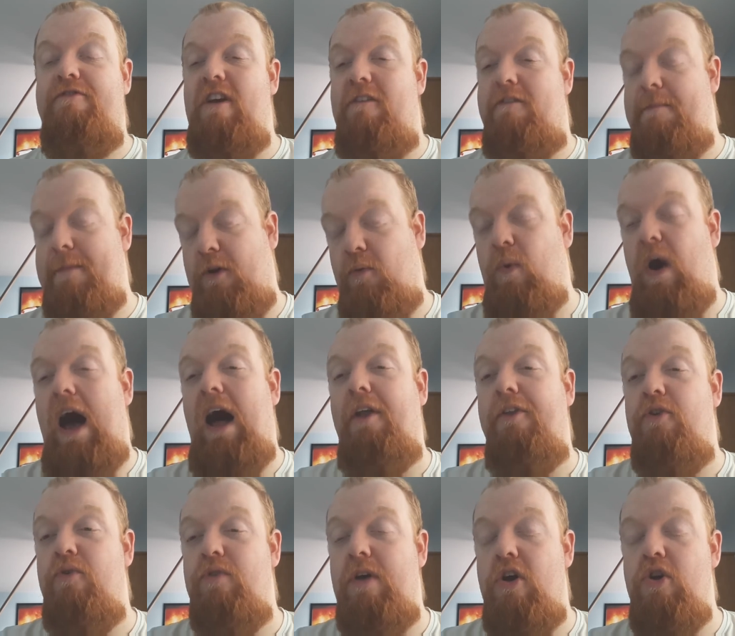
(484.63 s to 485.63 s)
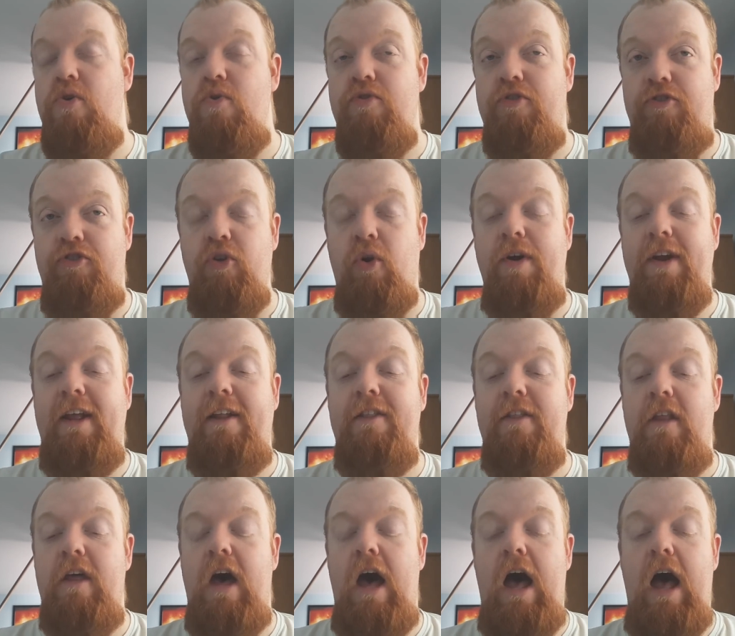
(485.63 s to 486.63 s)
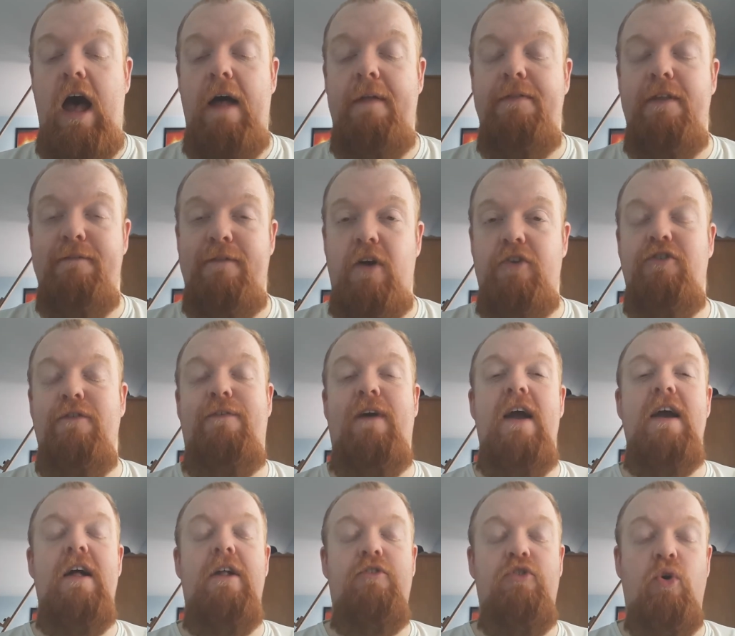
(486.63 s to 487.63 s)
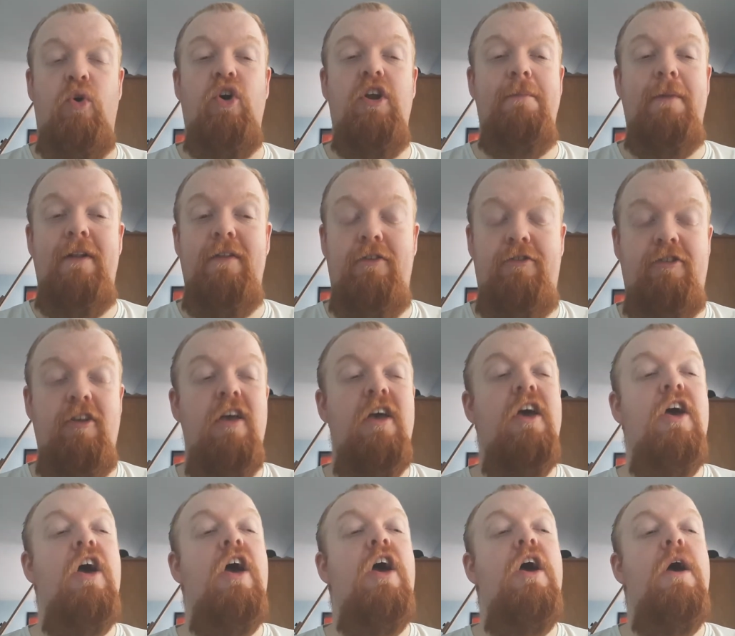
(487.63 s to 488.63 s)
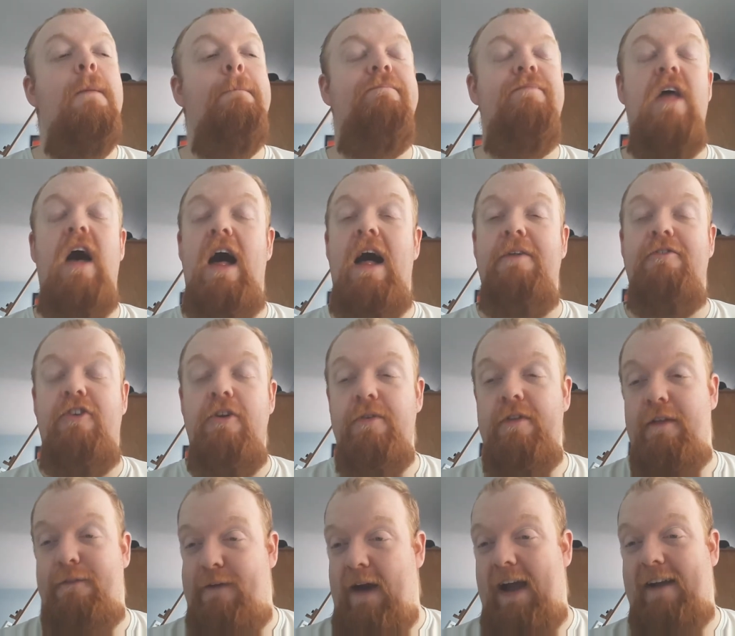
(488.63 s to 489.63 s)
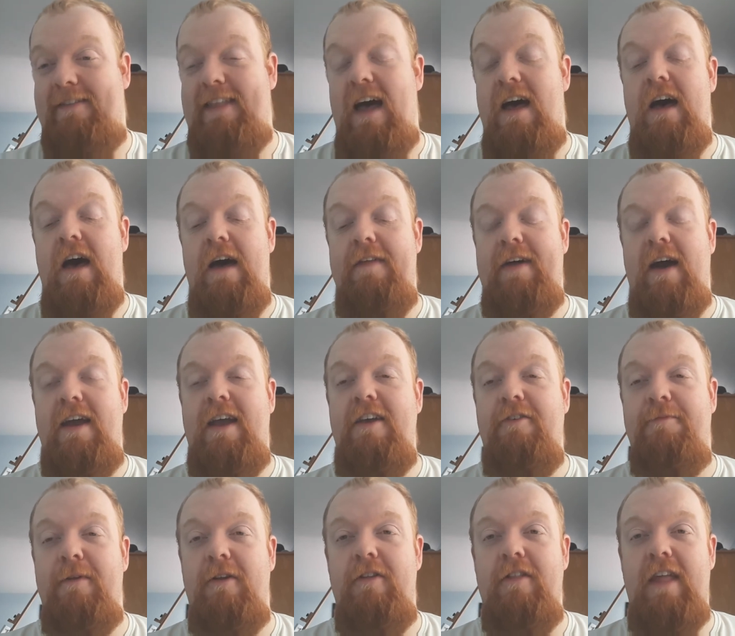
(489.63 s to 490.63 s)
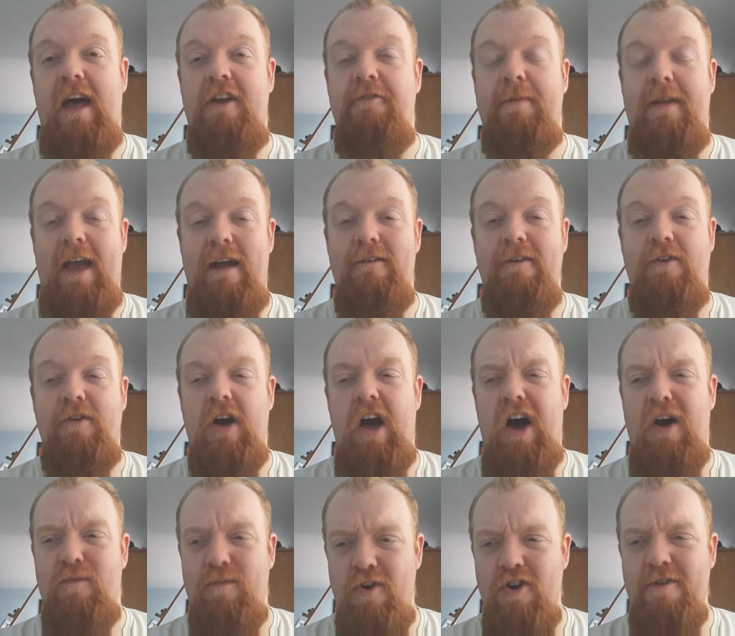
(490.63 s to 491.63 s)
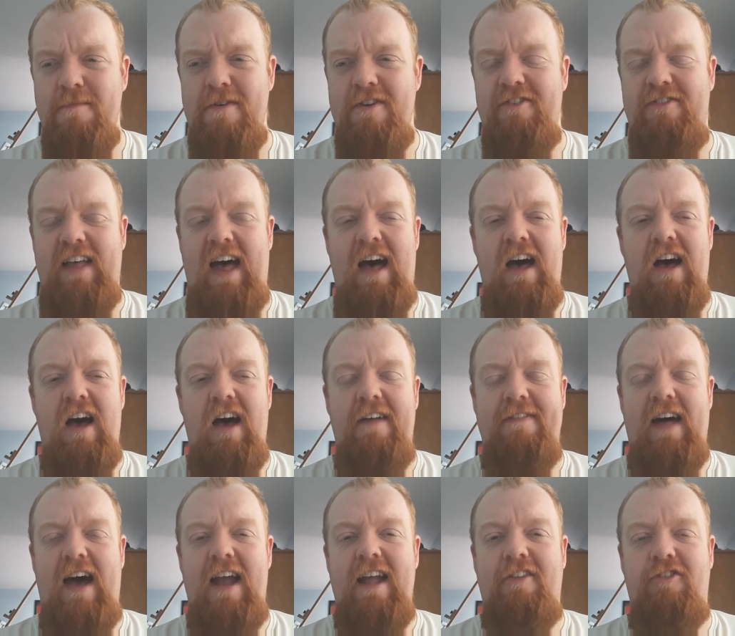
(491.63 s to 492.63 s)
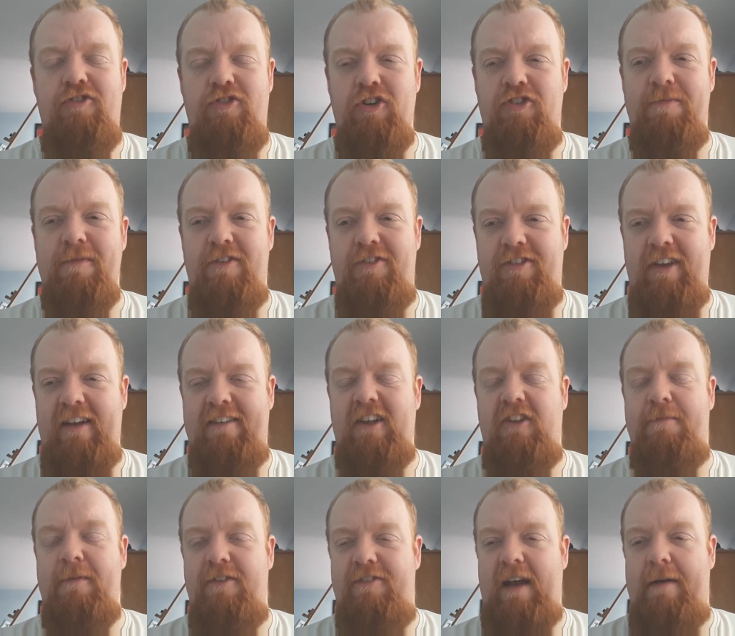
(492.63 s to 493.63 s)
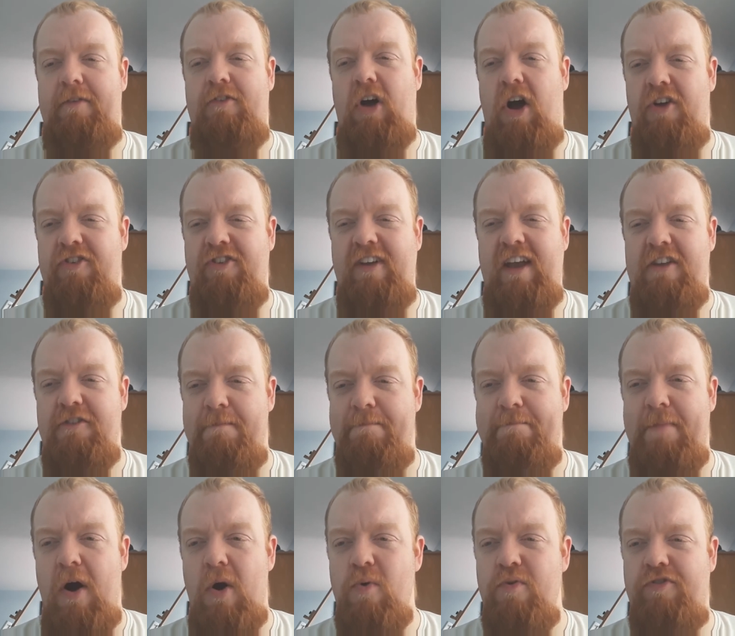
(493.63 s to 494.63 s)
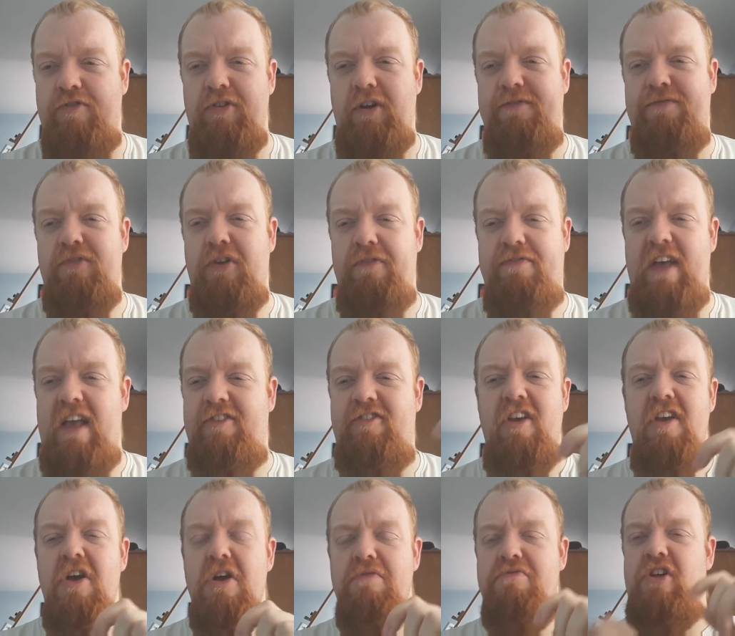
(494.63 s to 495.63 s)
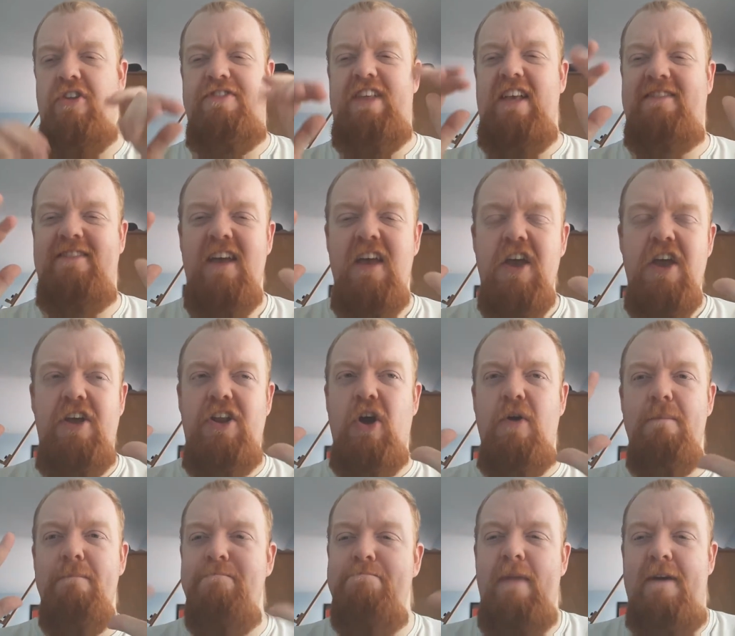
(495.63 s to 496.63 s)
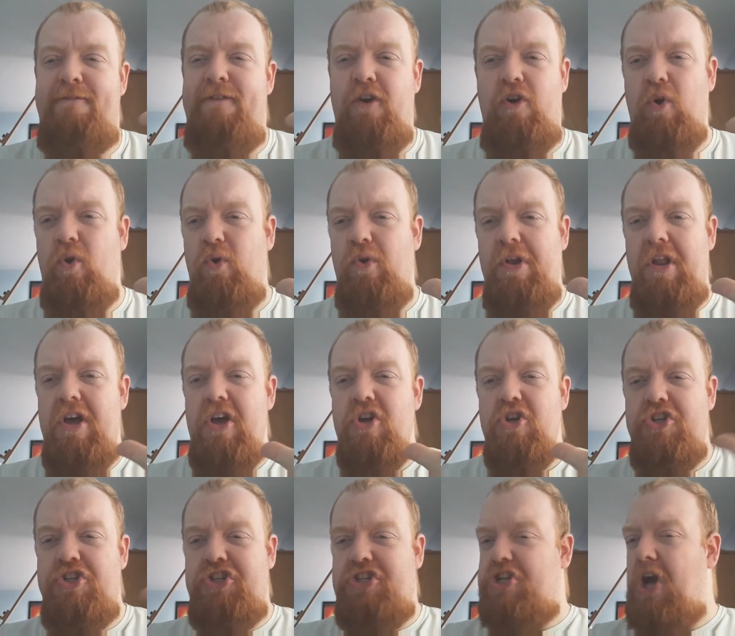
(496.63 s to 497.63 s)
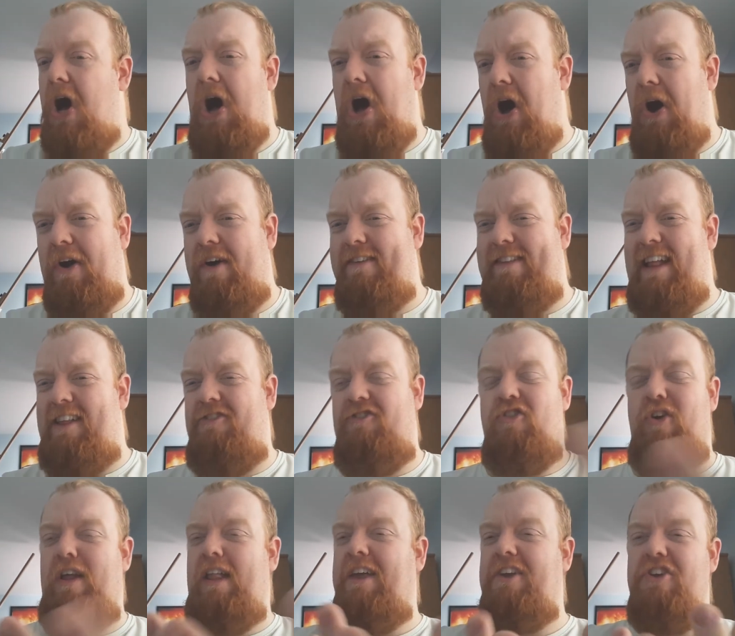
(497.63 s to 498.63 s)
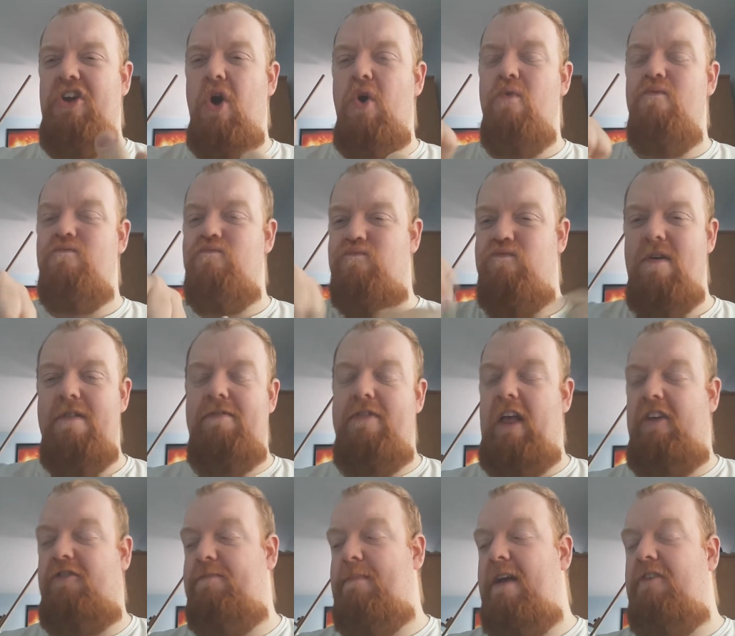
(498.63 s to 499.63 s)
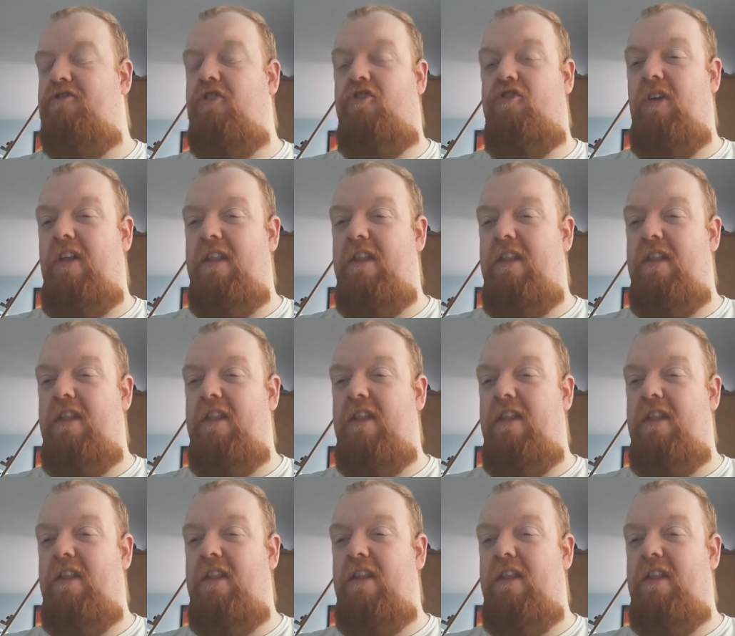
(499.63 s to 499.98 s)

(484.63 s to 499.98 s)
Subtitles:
Jeffrey McWild, who's joining the Virtua Fighter tournaments due to the fact that he's been hearing rumors that it's Judgment 6 that's been sabotaging his boat, not this mythical shark that's trying that's basically